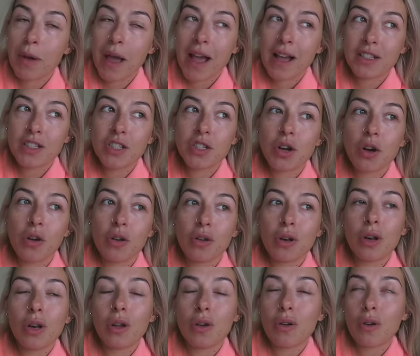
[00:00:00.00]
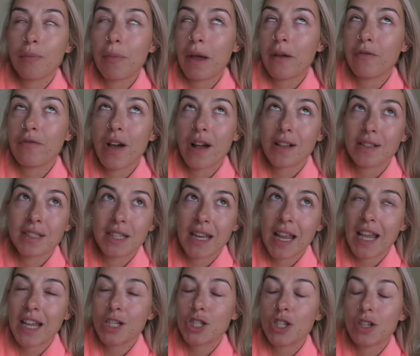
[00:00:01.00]
I had to look about
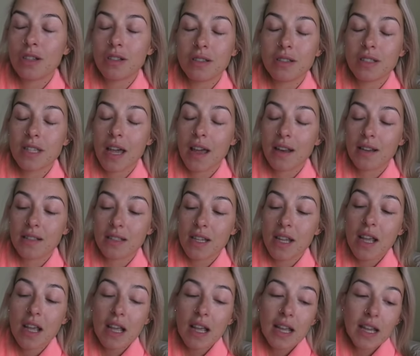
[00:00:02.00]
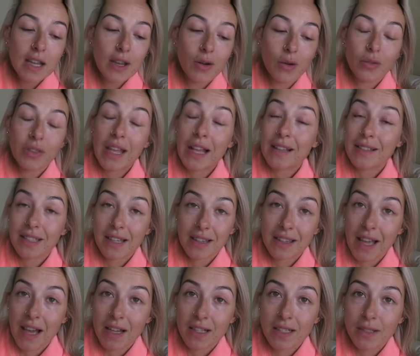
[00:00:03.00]
vaccinations and, you know, things like
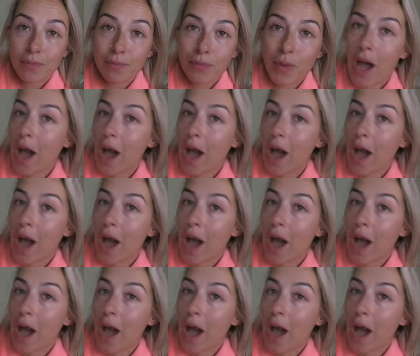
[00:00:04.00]
that.